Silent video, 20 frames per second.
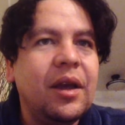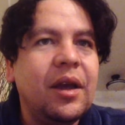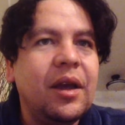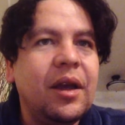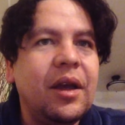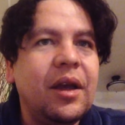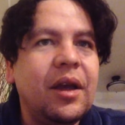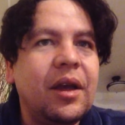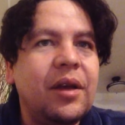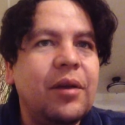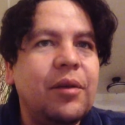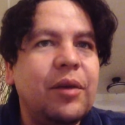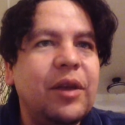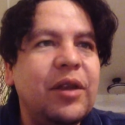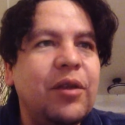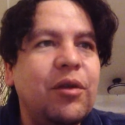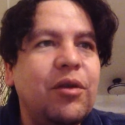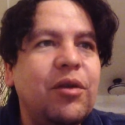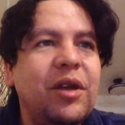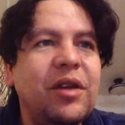And when
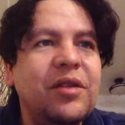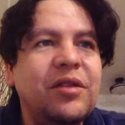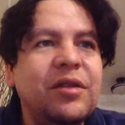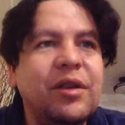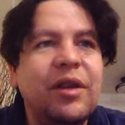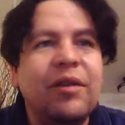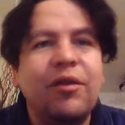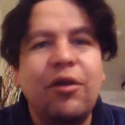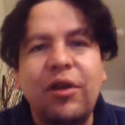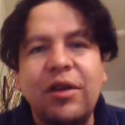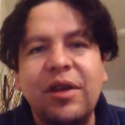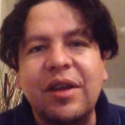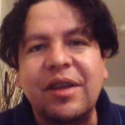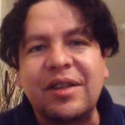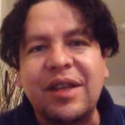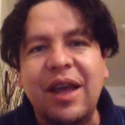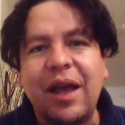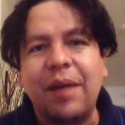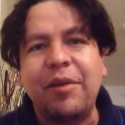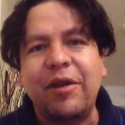the audience could have gotten the
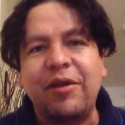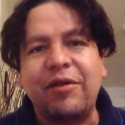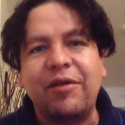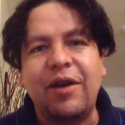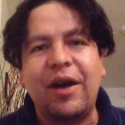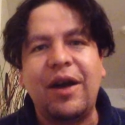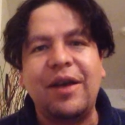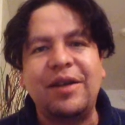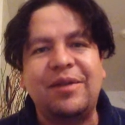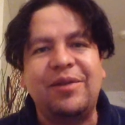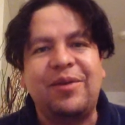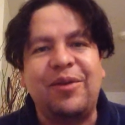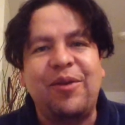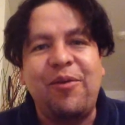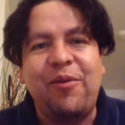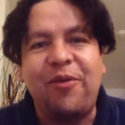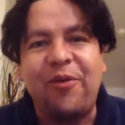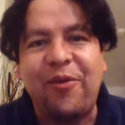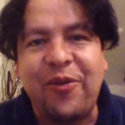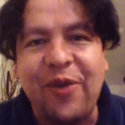same advice from
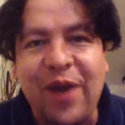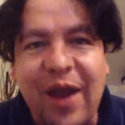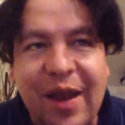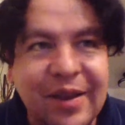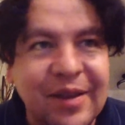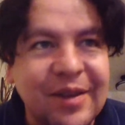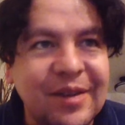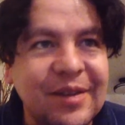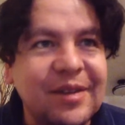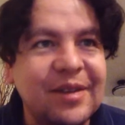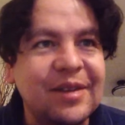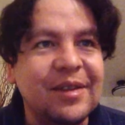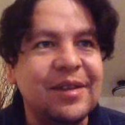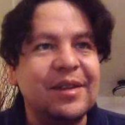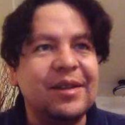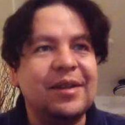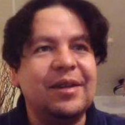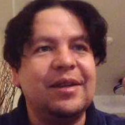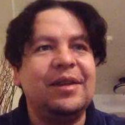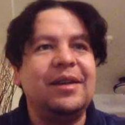friends
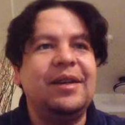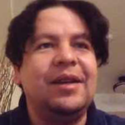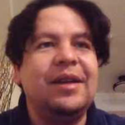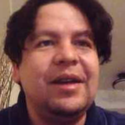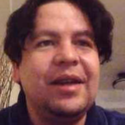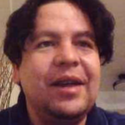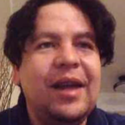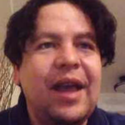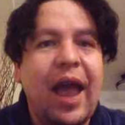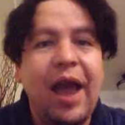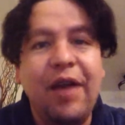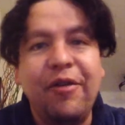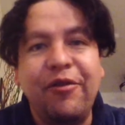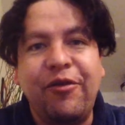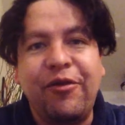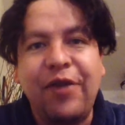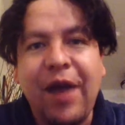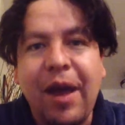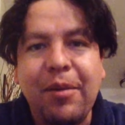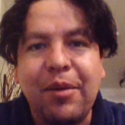and
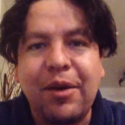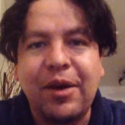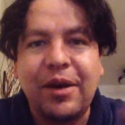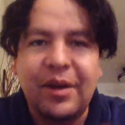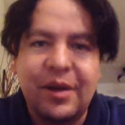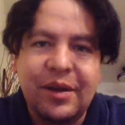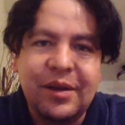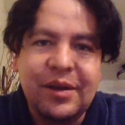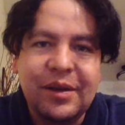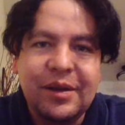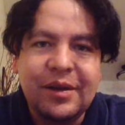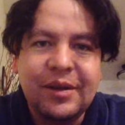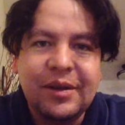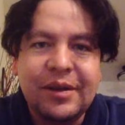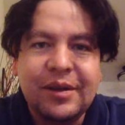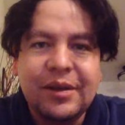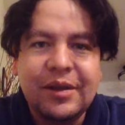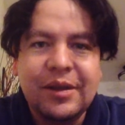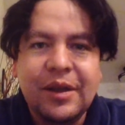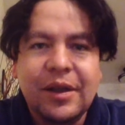family,
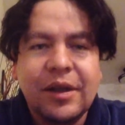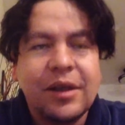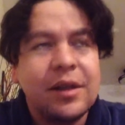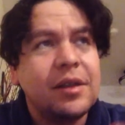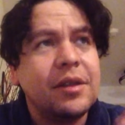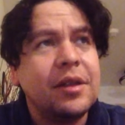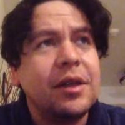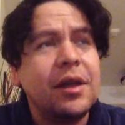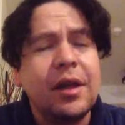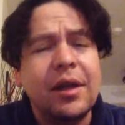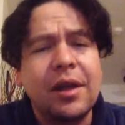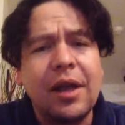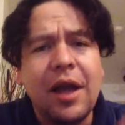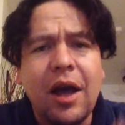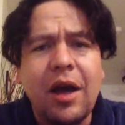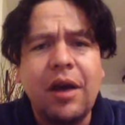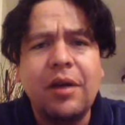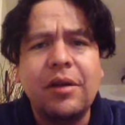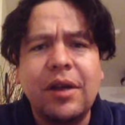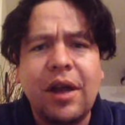sitting
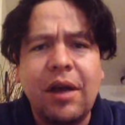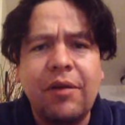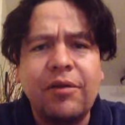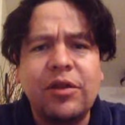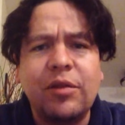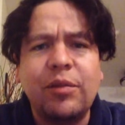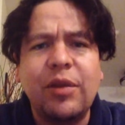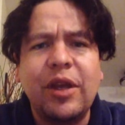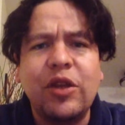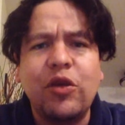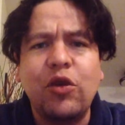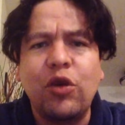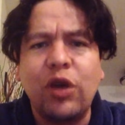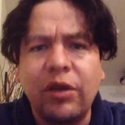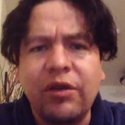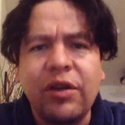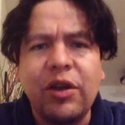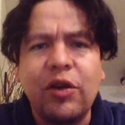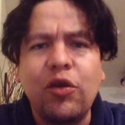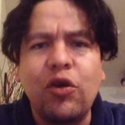down comfortably in your
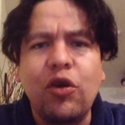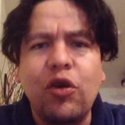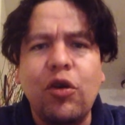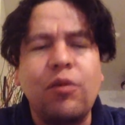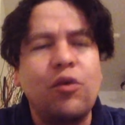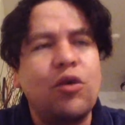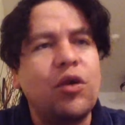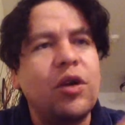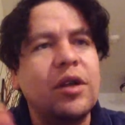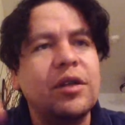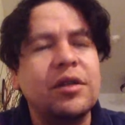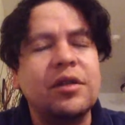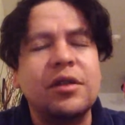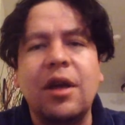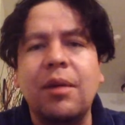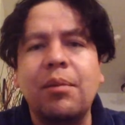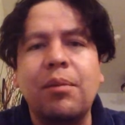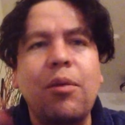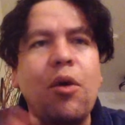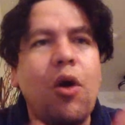living room or in
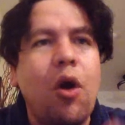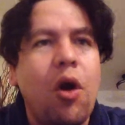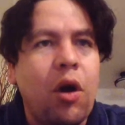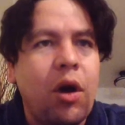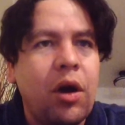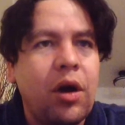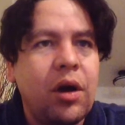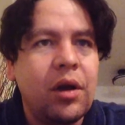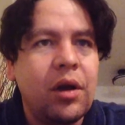some bar.